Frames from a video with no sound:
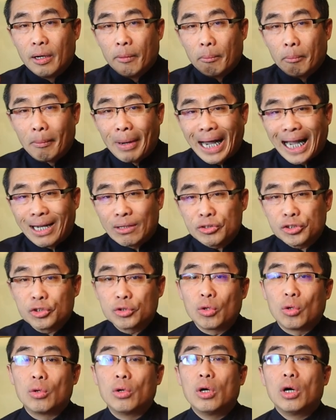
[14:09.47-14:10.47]

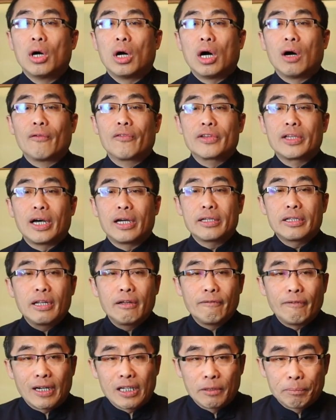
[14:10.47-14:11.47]
milestone of the
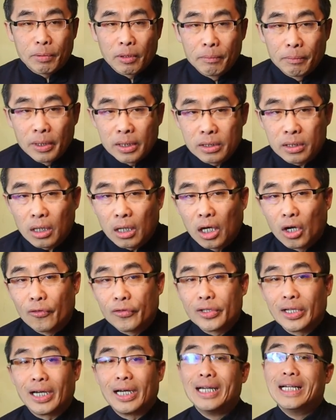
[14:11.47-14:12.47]
development
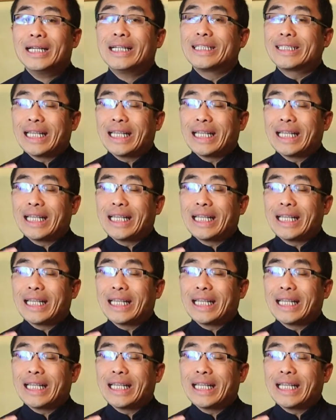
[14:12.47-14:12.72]
of the